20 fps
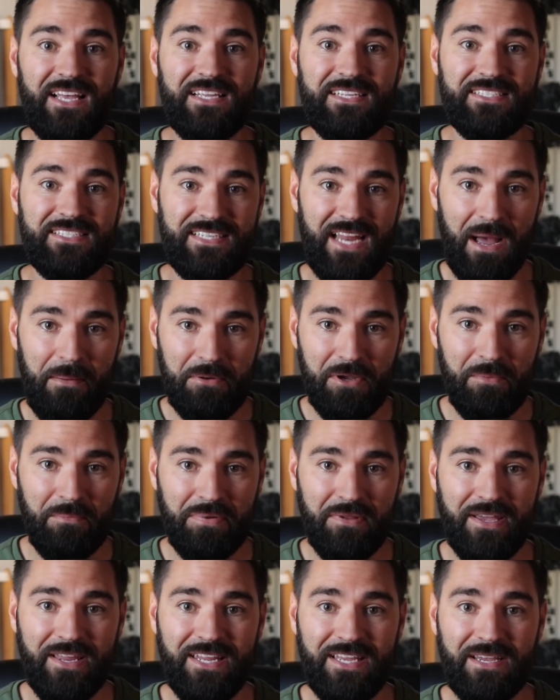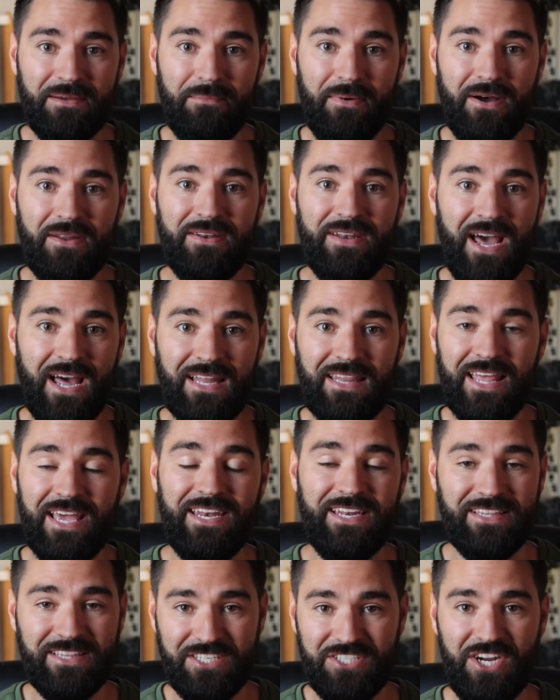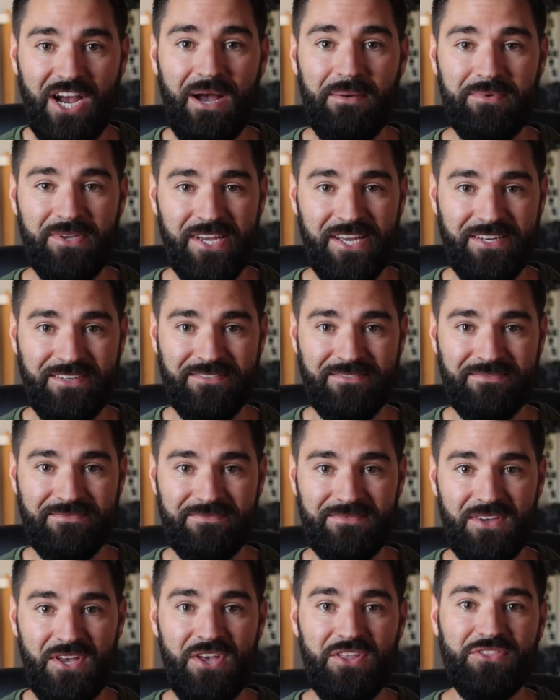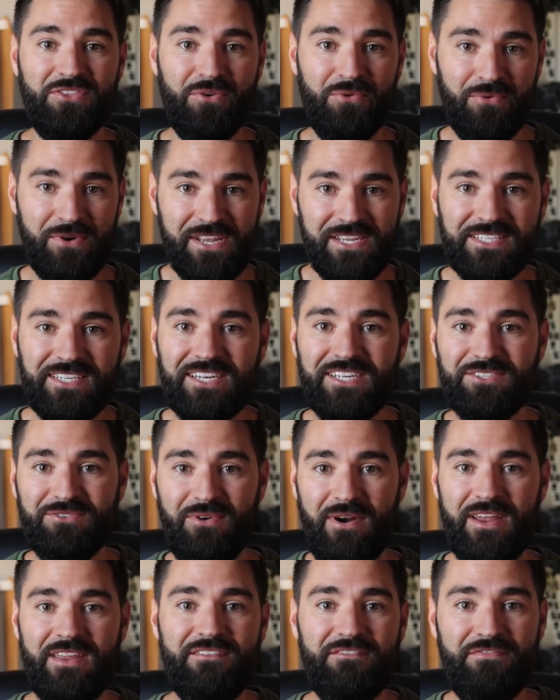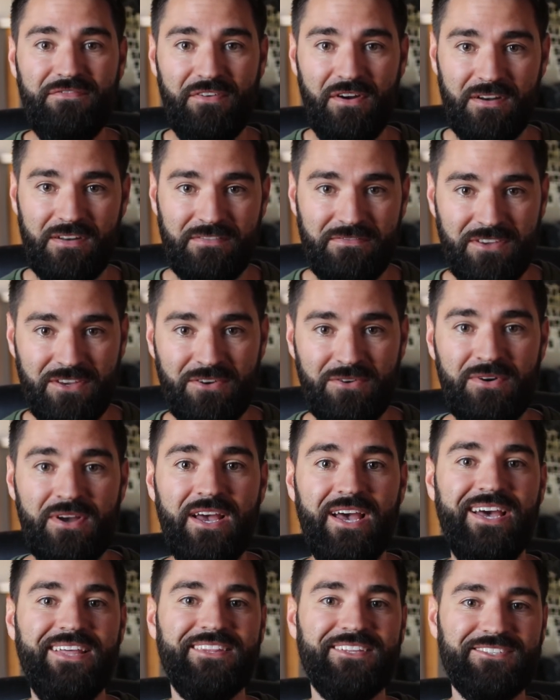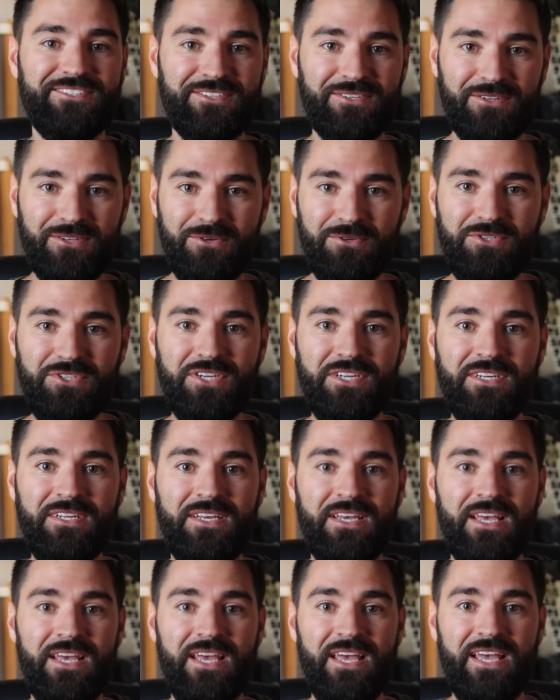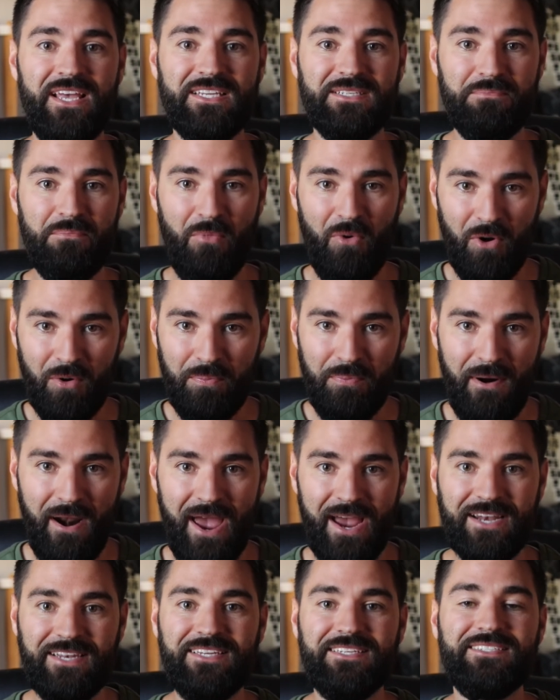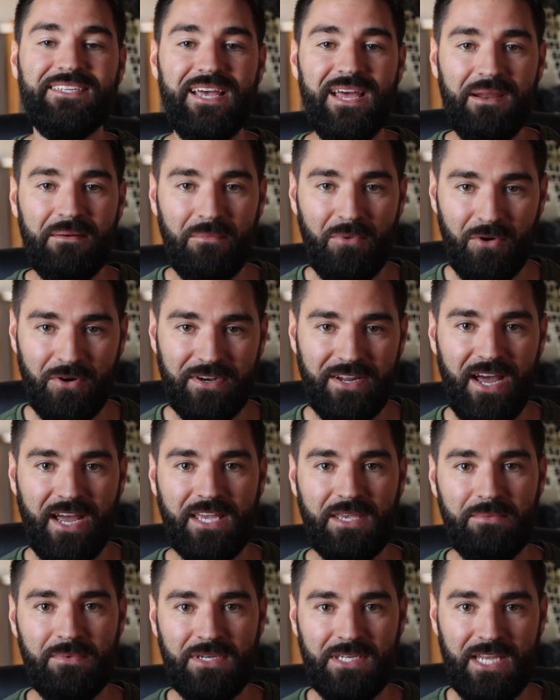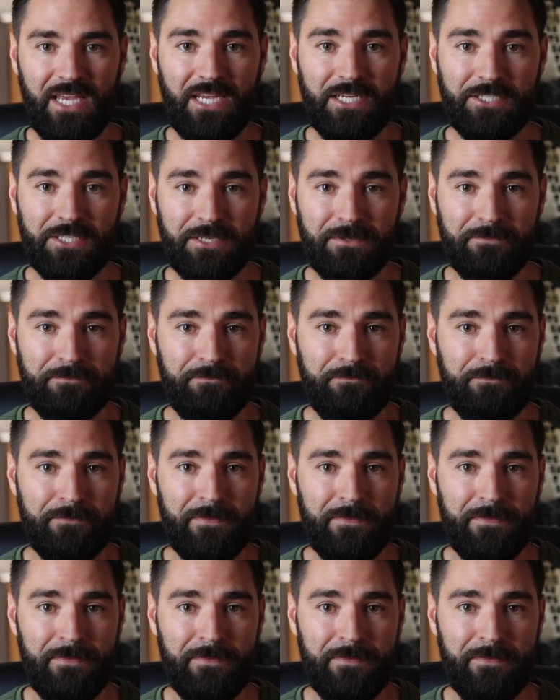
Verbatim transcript: stop complaining about not landing the job yet. The reason is right in front of you, and the solution is more practice and more documentation.